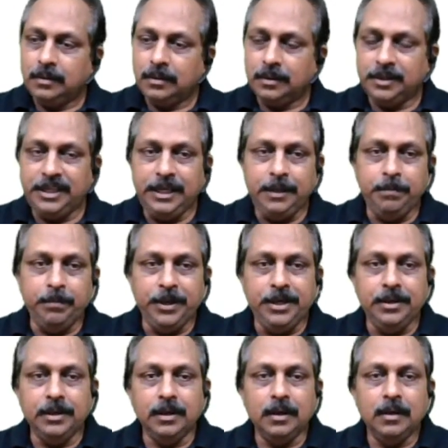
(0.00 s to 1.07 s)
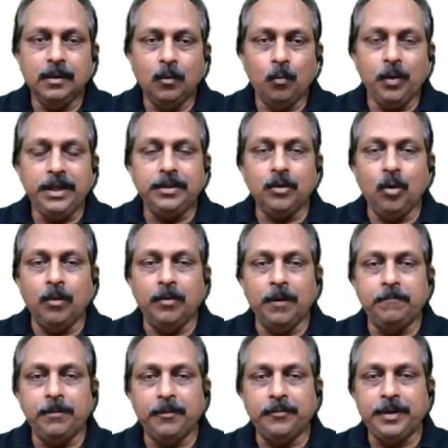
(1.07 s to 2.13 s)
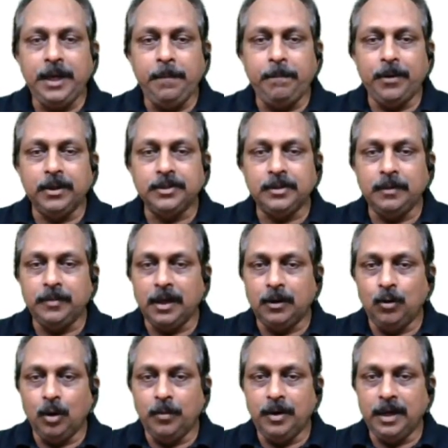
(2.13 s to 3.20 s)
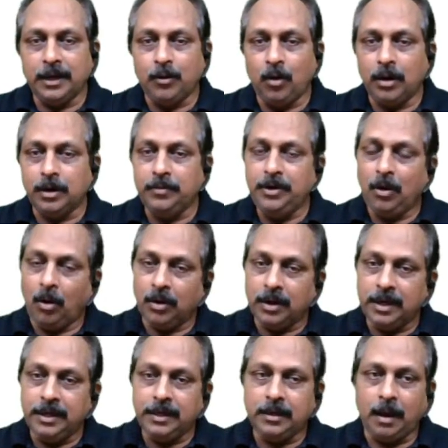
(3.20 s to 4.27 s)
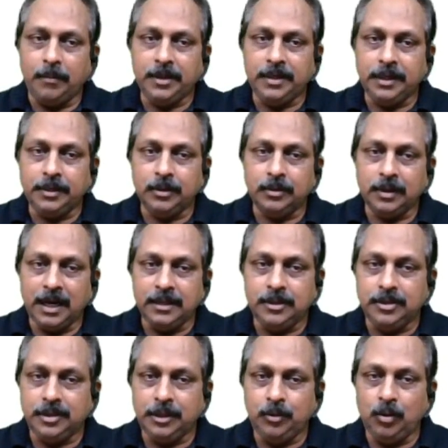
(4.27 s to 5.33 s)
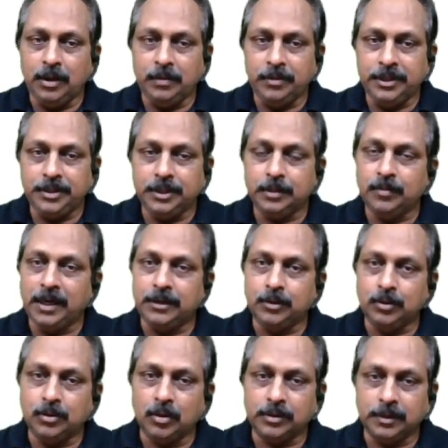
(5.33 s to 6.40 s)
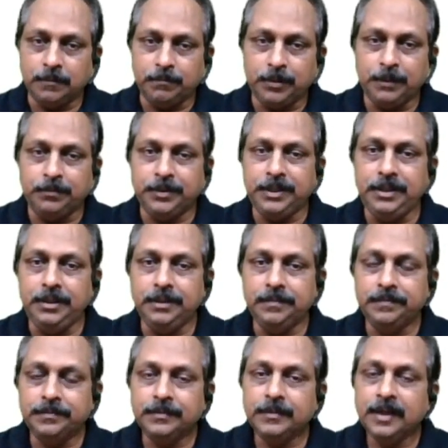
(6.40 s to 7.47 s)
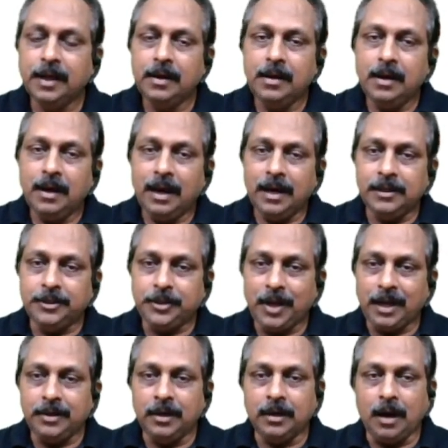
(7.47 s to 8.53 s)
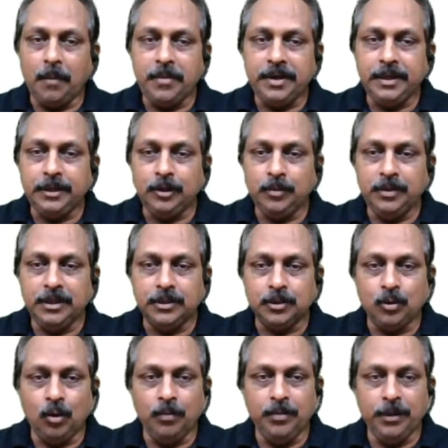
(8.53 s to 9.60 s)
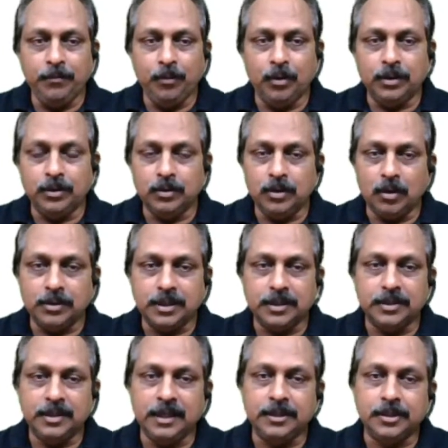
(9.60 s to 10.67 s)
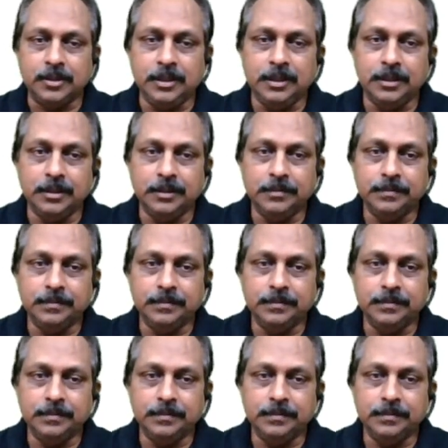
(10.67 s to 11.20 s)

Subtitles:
DB. With over 50% of the global economy already committed to net zero emissions by 2050, and China committing to be so before 2060.